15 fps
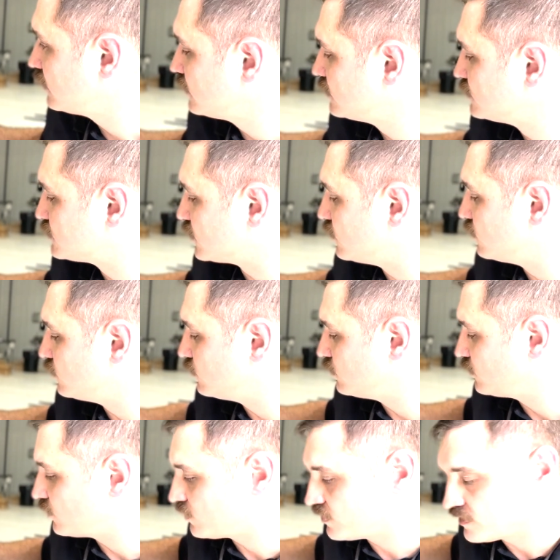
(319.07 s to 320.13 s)
so
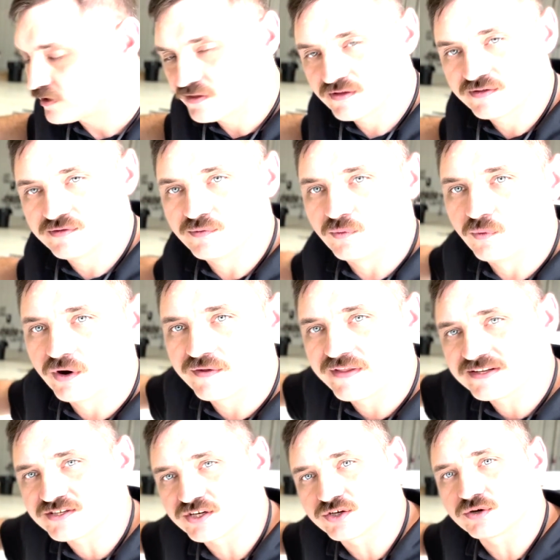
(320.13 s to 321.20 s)

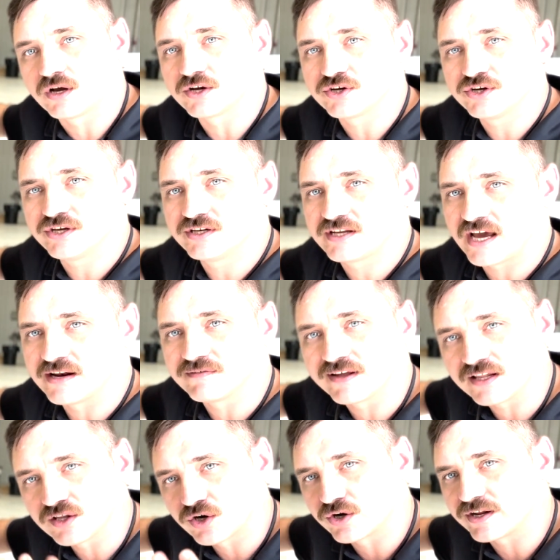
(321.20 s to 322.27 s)
it's a good kind of like
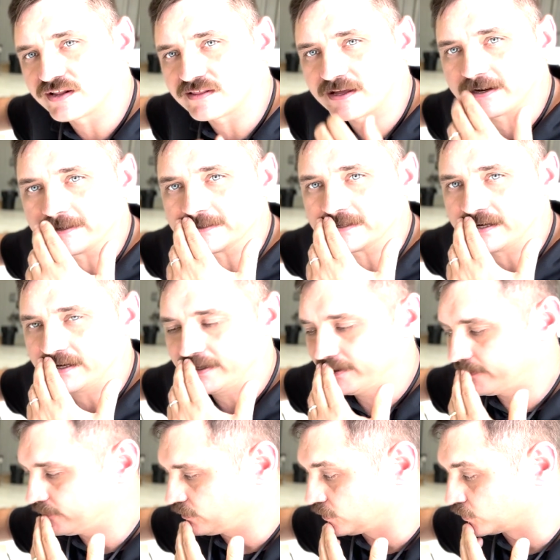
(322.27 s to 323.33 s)
learning
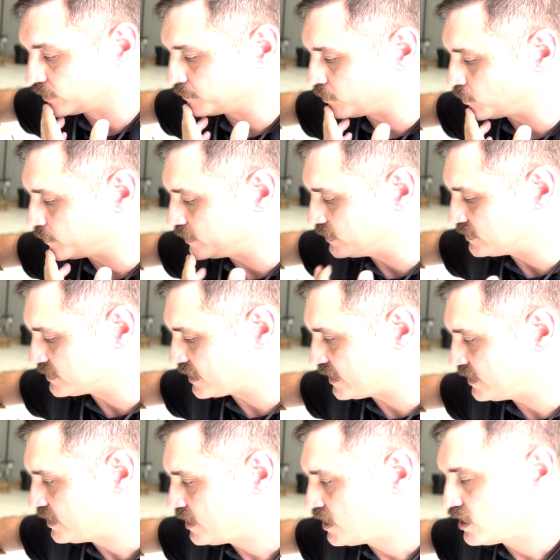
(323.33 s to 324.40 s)
moment is that,
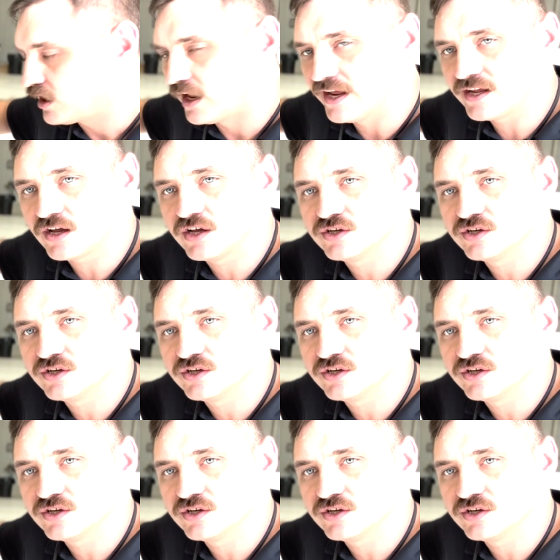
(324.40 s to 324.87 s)
like,